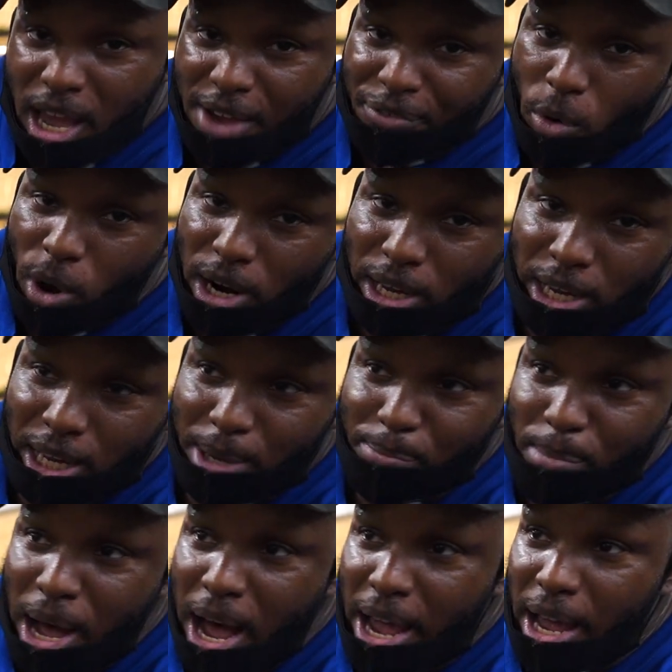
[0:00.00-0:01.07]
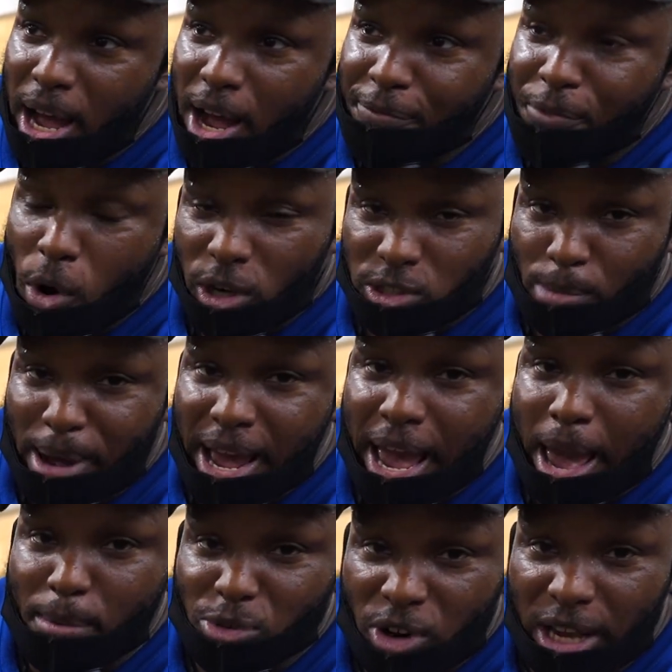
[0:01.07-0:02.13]
If I wanna keep my focus on my
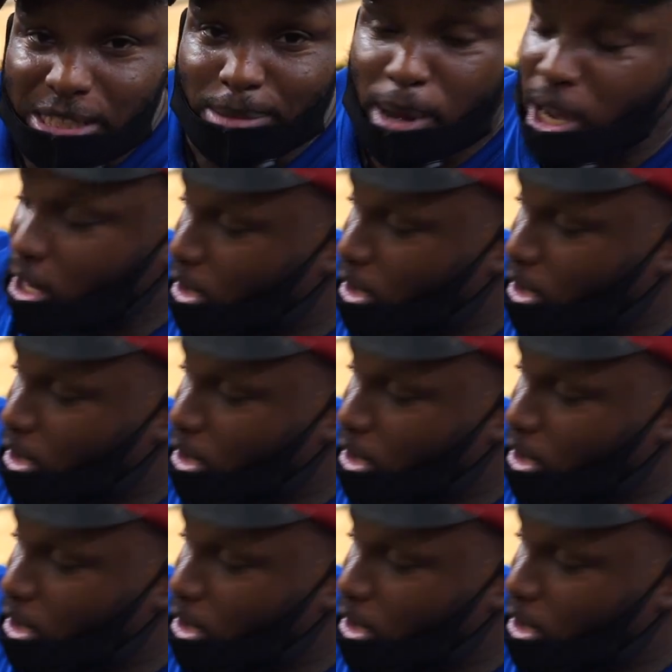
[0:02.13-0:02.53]
hamstrings and my